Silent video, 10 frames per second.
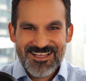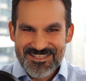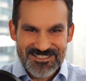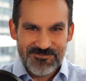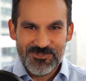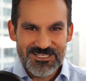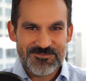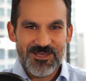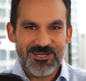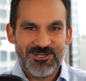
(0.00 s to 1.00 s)
Simple
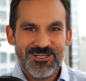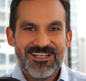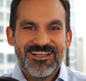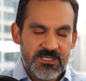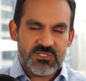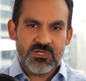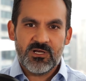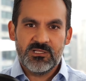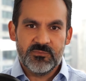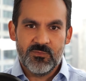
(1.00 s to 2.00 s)
is better. Let's
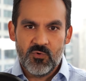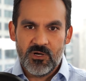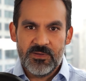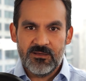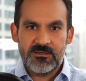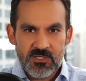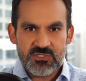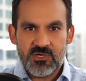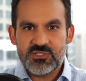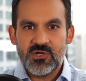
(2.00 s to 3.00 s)
talk a little bit more about
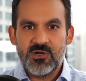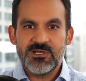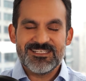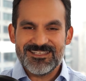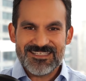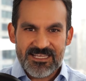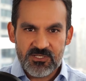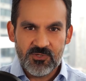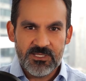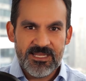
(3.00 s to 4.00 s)
Allstar charts and
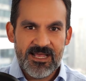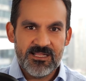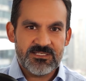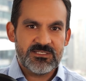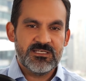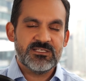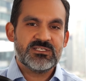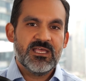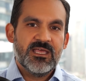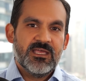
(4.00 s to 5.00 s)
technical
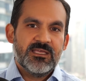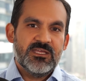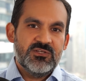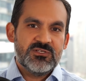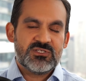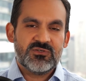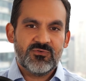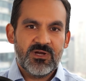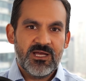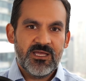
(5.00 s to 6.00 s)
analysis. Can you
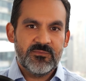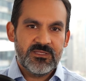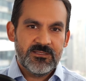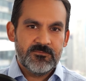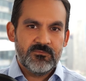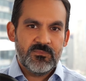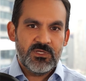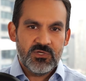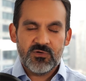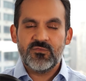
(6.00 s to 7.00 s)
describe
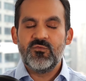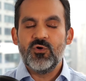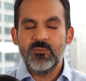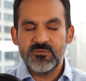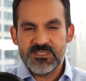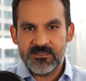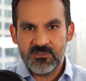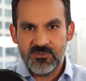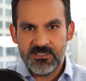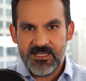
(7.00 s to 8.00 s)
your form of
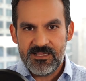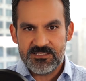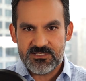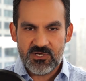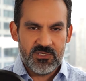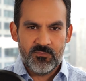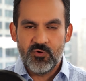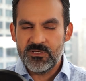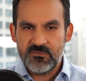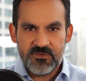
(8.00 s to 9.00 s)
technical analysis? Are you a
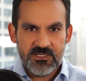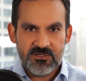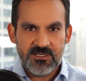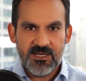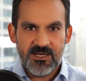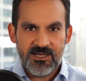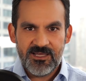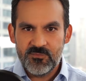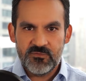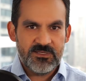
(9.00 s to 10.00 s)
point and figure
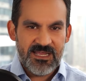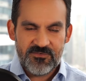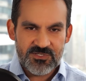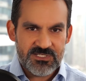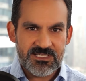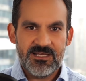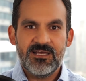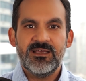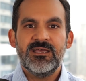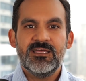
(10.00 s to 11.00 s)
guy, moving averages
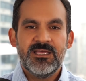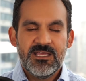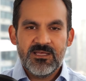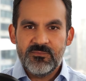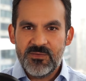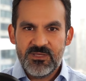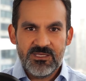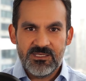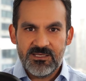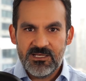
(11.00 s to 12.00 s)
guy?
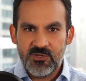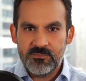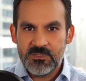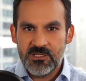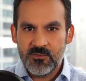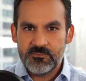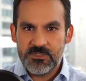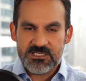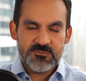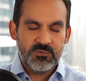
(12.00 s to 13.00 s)
Maybe help
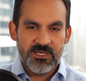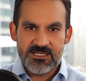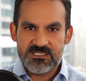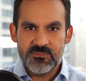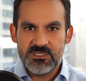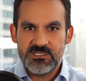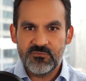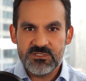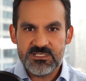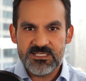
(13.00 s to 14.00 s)
explain some of the
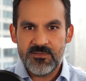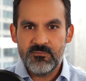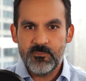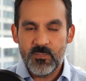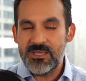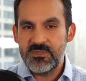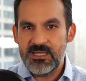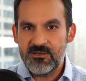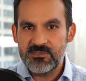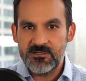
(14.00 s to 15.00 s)
differences that might
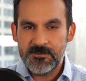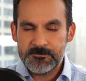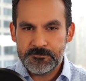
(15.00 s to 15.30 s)
be out there.